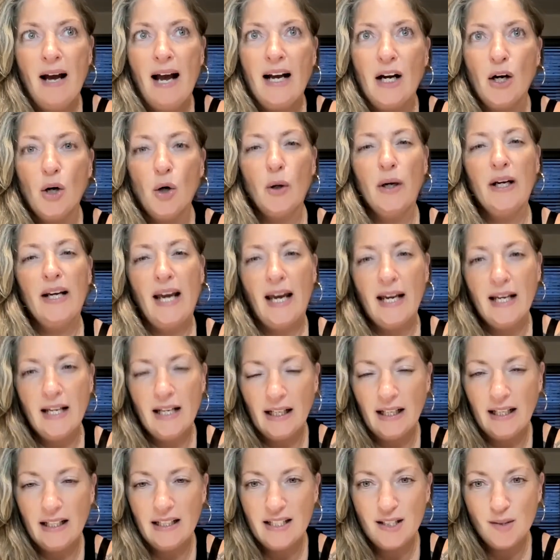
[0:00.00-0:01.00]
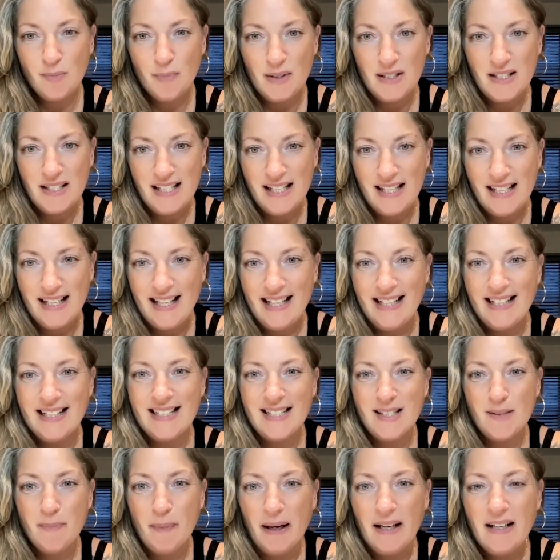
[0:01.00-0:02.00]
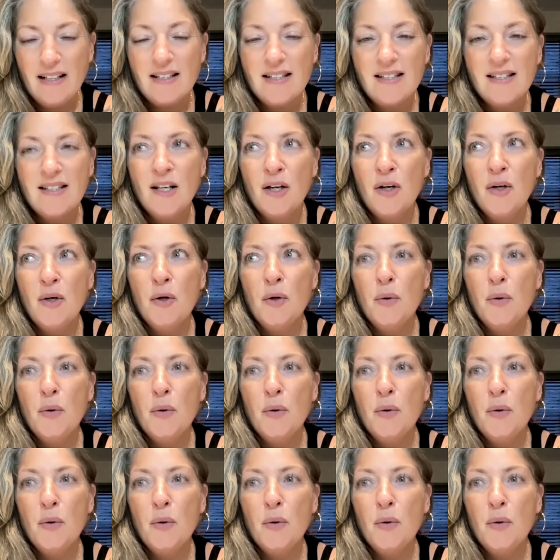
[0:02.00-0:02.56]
and creating intimacy in a space